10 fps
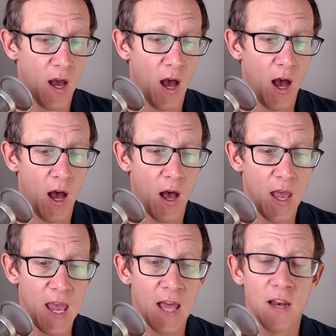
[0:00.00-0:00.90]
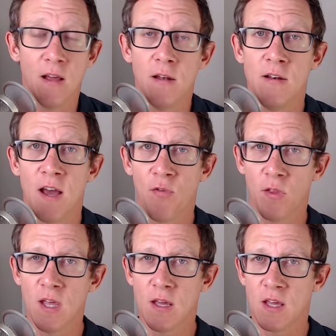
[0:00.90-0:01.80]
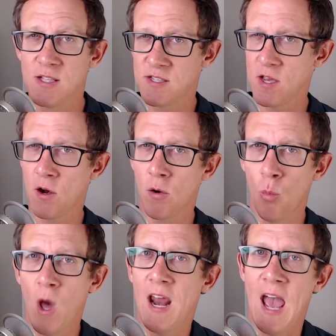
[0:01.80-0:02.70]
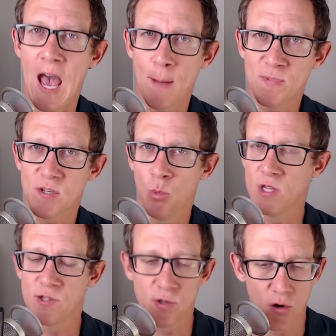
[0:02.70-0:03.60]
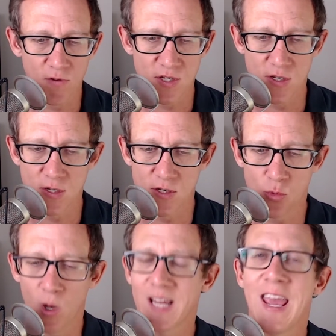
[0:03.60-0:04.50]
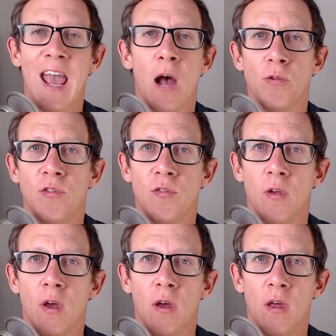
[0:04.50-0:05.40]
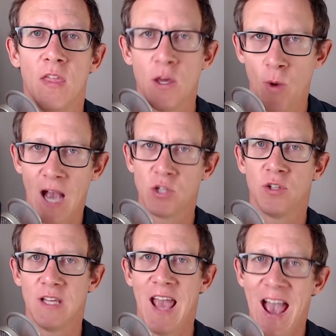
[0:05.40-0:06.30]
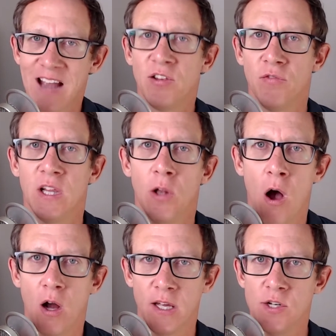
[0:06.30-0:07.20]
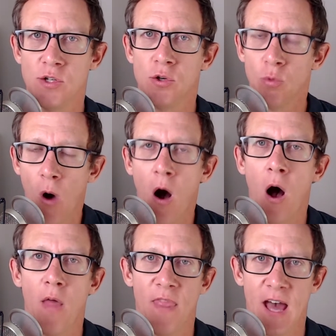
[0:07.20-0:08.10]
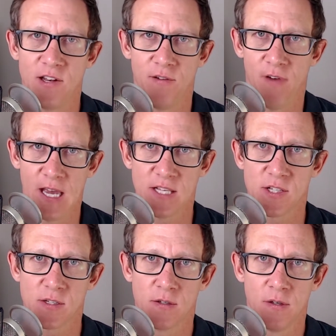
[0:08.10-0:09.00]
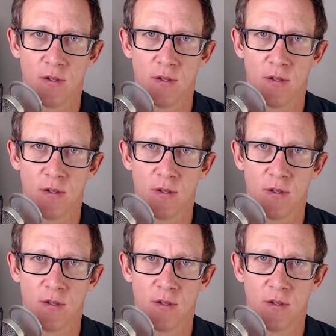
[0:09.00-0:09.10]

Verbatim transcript: And definitely consider what apps, what services, what accounts that you actually actively log into on that device.